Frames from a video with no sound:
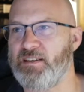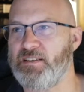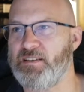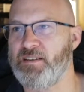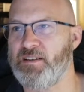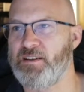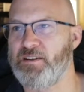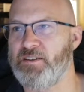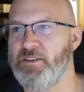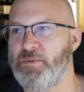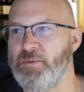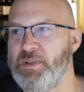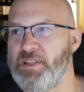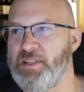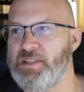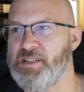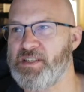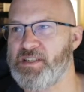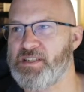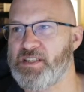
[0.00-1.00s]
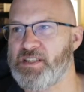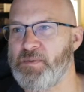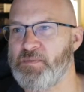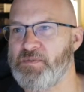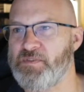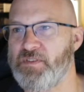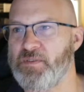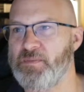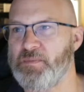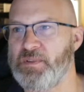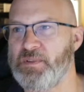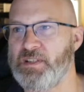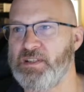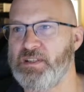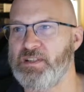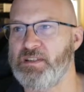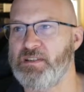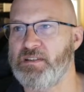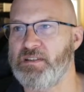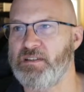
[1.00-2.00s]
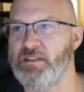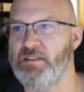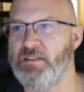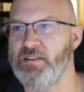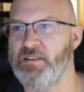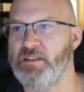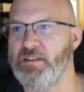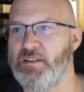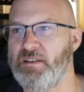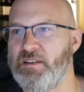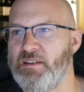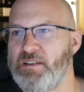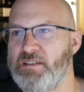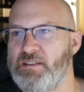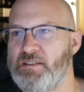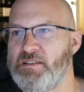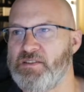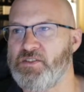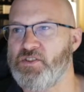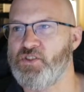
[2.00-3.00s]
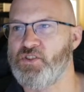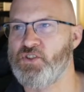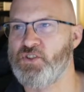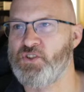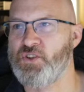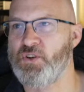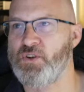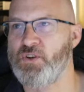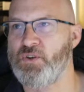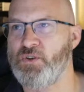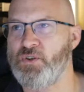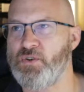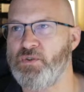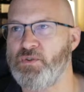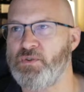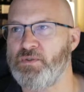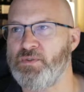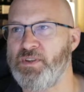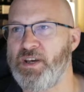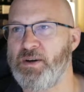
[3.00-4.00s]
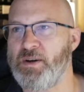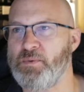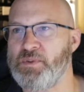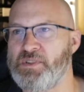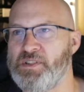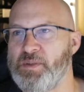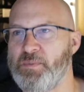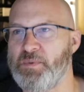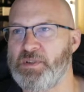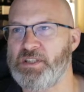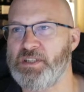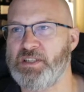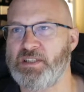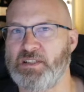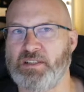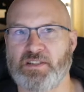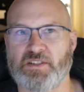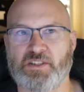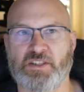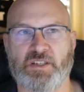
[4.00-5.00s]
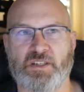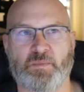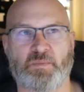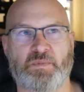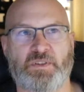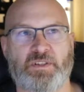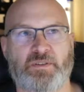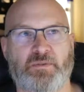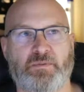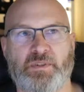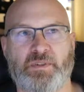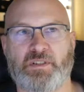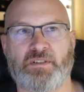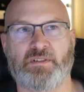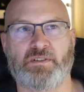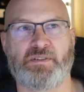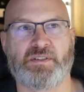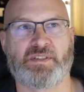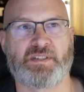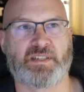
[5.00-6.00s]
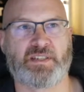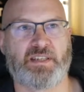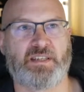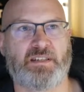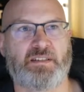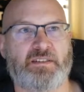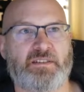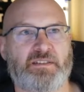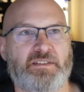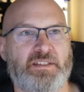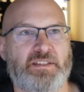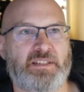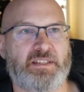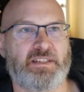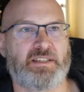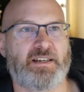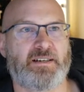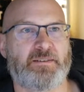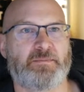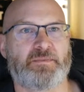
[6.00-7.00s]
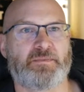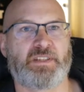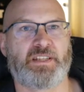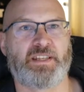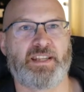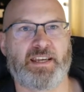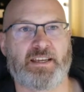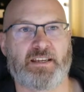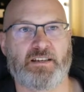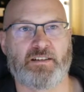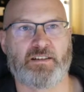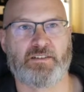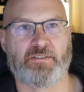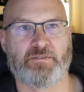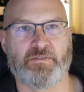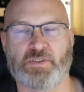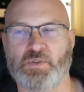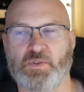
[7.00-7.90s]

I don't know where the 6 comes from. And so that was the particular chip that we used in the neck of the